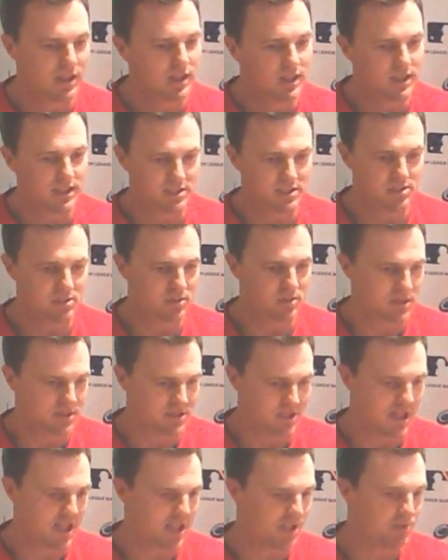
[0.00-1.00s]
he's doing
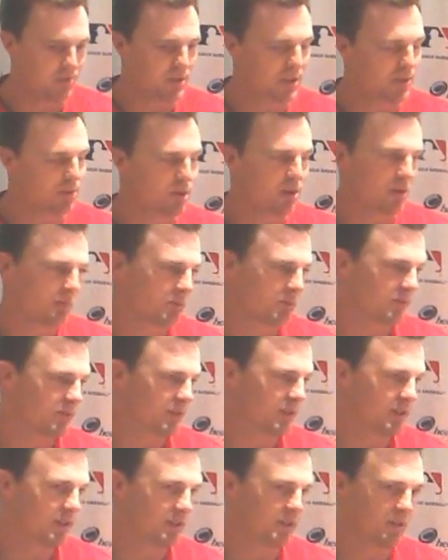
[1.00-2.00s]
exactly what they brought him over
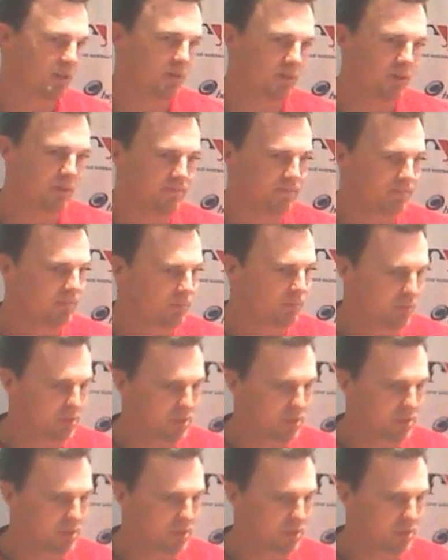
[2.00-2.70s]
there to do. And we